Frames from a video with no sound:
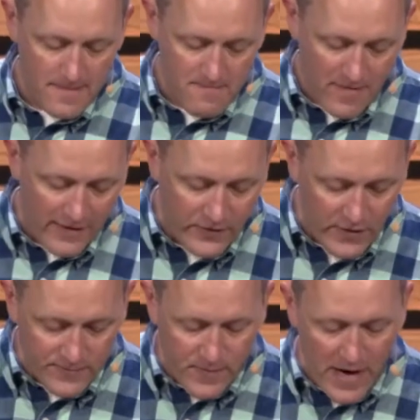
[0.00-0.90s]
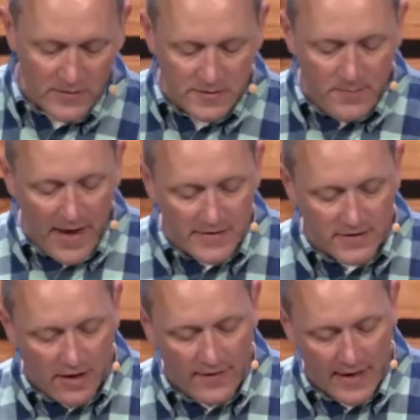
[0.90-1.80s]
And so his prayer was based
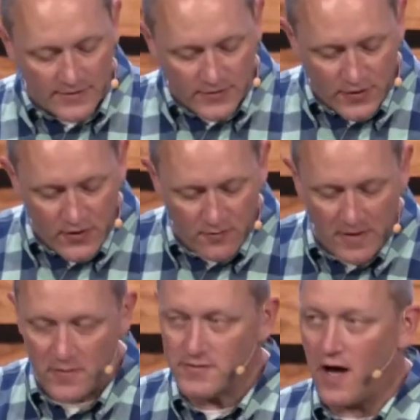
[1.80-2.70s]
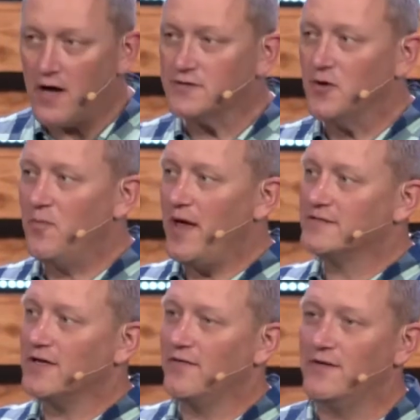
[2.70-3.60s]
on that truth, but it was also
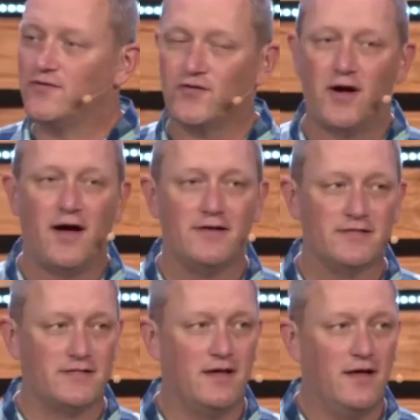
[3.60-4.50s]
based on the trust